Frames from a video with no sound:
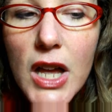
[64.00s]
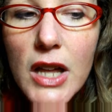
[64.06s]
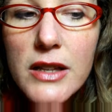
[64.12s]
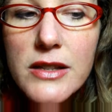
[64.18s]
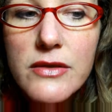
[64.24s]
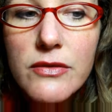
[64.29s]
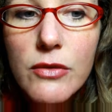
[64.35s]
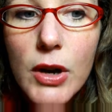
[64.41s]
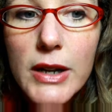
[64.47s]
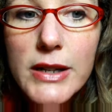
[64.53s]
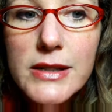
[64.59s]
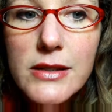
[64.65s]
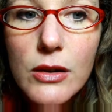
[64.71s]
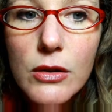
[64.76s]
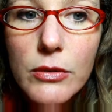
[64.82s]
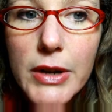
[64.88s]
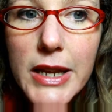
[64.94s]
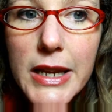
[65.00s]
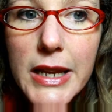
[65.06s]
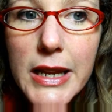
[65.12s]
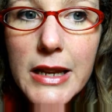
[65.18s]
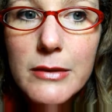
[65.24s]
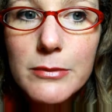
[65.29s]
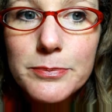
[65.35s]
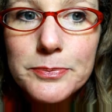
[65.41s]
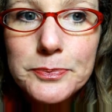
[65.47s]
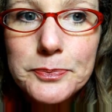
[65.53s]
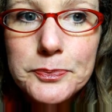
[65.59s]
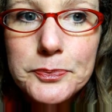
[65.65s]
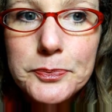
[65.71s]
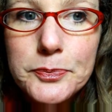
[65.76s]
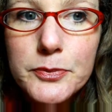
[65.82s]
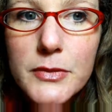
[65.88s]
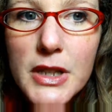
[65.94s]
tons of rice already.
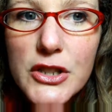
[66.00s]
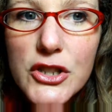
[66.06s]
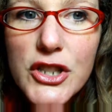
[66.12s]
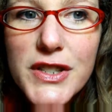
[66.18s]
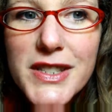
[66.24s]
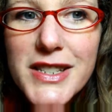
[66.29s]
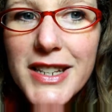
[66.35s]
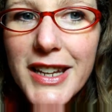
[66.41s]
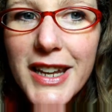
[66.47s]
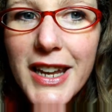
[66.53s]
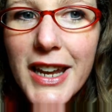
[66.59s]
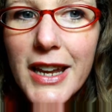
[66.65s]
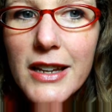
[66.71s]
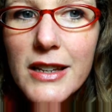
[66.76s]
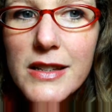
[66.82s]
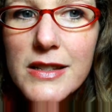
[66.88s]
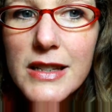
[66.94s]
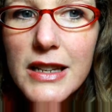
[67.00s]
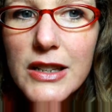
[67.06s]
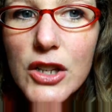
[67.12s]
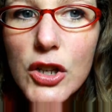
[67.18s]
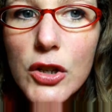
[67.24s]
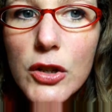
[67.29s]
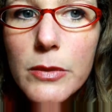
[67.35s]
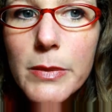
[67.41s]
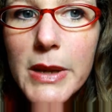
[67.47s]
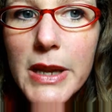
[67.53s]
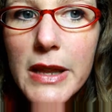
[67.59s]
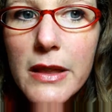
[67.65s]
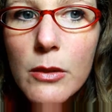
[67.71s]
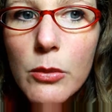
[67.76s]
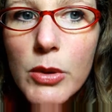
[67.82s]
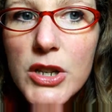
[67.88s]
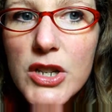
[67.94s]
Just in case. It could be
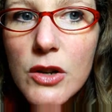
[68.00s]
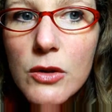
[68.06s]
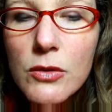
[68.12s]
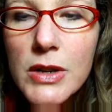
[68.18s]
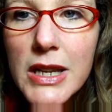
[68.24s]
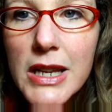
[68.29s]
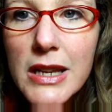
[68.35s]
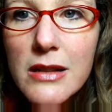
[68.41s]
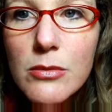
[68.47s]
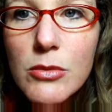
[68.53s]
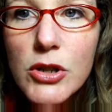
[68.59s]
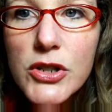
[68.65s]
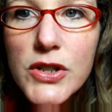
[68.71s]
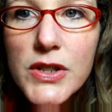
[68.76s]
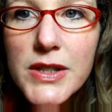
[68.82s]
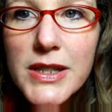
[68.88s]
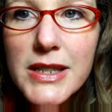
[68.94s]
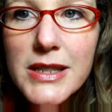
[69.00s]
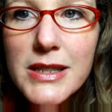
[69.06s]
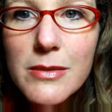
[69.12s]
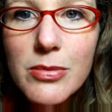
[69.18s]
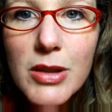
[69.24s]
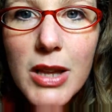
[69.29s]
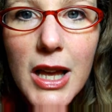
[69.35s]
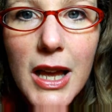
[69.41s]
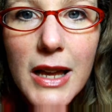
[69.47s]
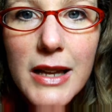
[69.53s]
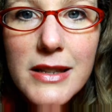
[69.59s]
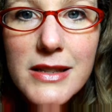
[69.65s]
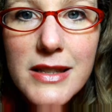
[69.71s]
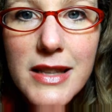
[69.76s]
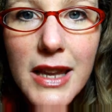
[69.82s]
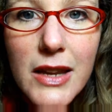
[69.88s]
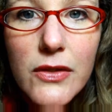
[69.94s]
that we don't need emergency
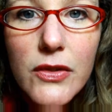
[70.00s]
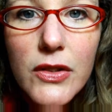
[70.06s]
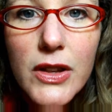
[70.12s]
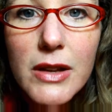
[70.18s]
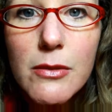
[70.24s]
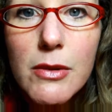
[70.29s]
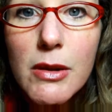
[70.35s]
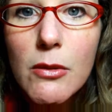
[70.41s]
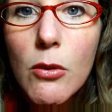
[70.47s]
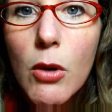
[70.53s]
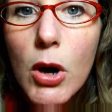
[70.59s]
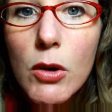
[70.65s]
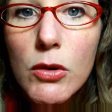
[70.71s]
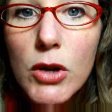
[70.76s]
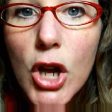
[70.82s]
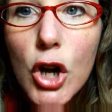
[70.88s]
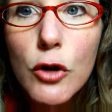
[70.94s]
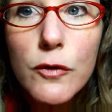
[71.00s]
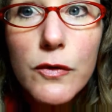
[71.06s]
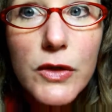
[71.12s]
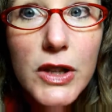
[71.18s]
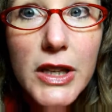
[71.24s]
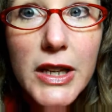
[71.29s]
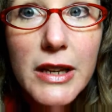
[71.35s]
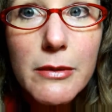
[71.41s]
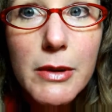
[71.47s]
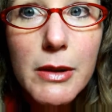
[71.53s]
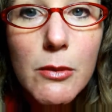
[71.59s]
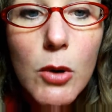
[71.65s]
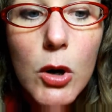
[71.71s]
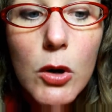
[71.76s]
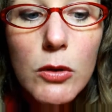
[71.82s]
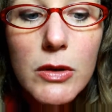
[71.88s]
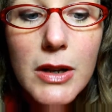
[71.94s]
supplies. Thankfully we won't. Hopefully we
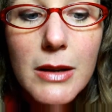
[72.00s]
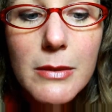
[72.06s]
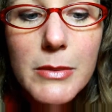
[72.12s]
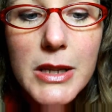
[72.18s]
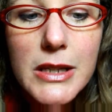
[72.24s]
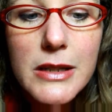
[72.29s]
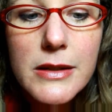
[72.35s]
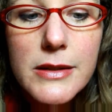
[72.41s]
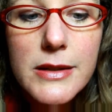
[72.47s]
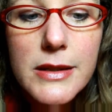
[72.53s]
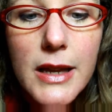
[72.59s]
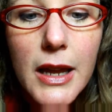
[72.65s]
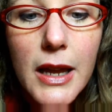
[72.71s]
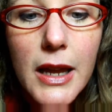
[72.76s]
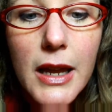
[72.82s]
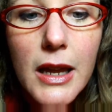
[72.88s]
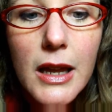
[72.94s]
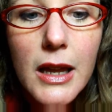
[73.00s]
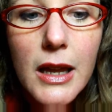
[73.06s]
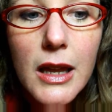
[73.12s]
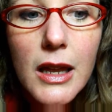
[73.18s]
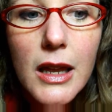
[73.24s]
won't, I mean to say.